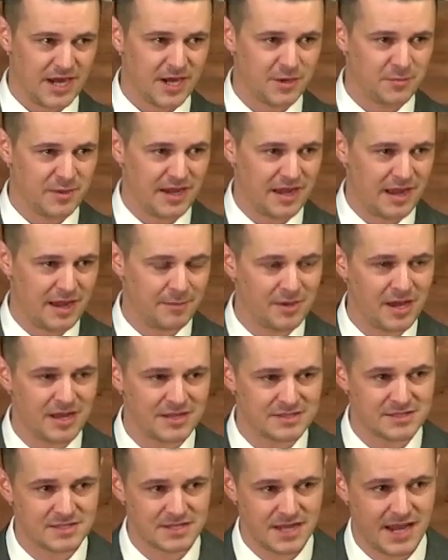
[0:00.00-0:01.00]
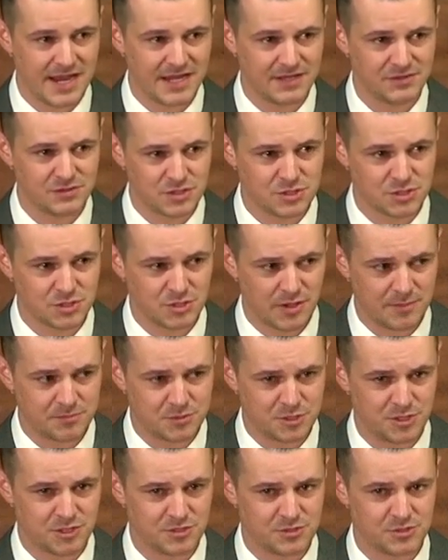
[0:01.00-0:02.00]
Hear me, I'm not saying the
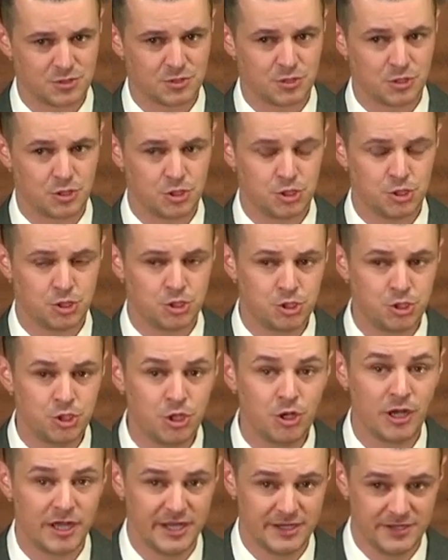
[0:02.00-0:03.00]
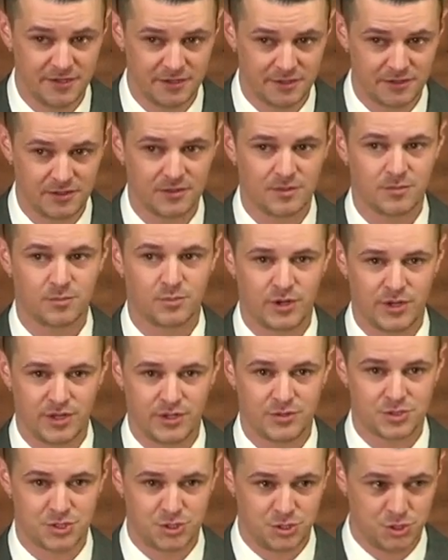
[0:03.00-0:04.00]
scriptures should
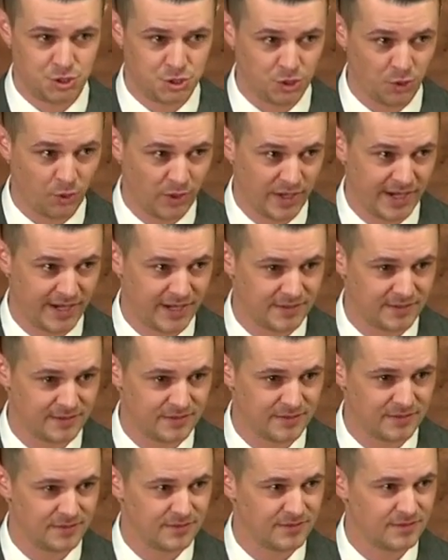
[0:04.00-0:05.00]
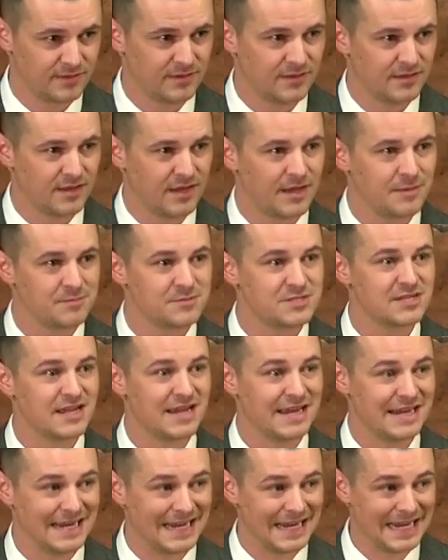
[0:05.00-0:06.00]
produce joy. I'm
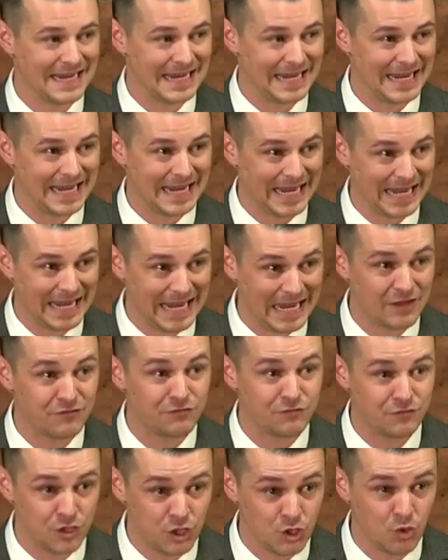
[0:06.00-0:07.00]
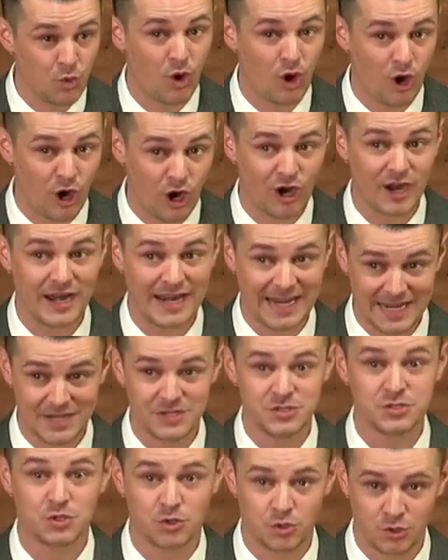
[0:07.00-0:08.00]
saying if you are
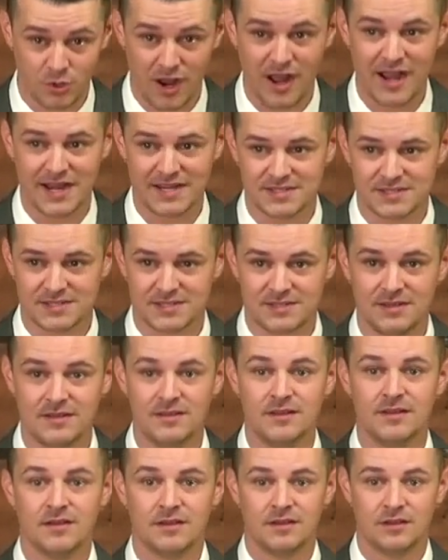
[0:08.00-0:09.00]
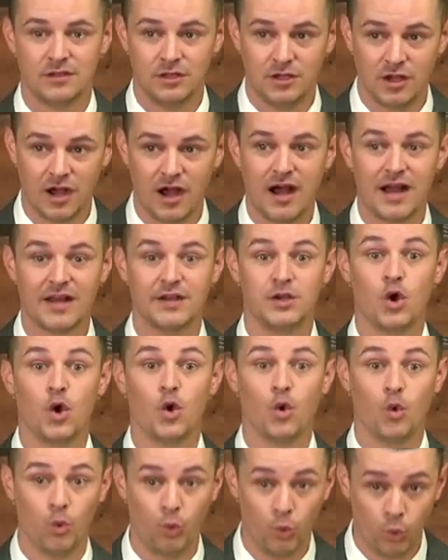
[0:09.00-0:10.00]
in Christ, God
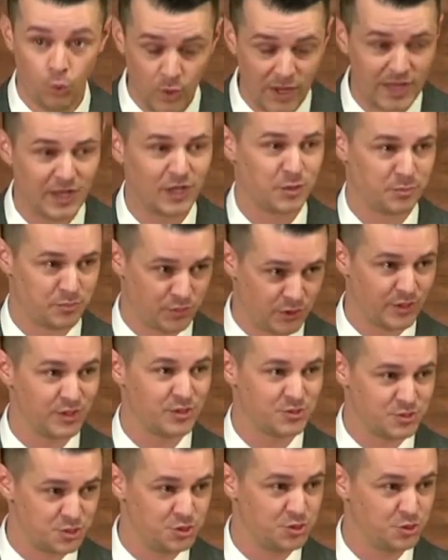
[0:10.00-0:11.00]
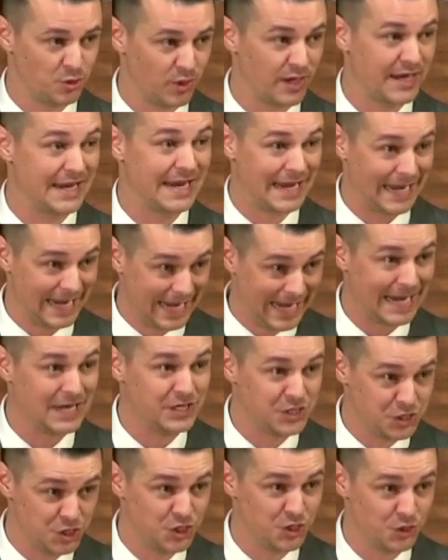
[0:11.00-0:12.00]
will produce joy
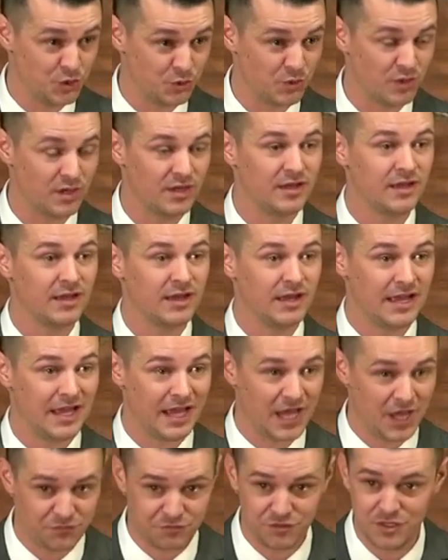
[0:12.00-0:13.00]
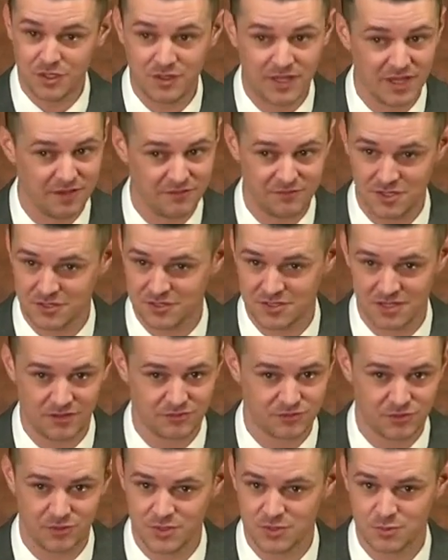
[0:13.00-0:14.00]
in you if you give
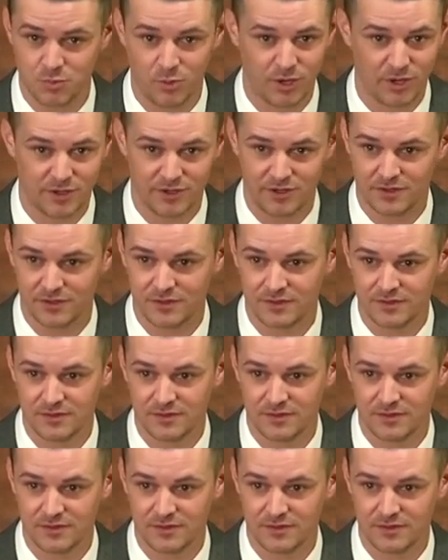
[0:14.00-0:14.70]
yourself to His word.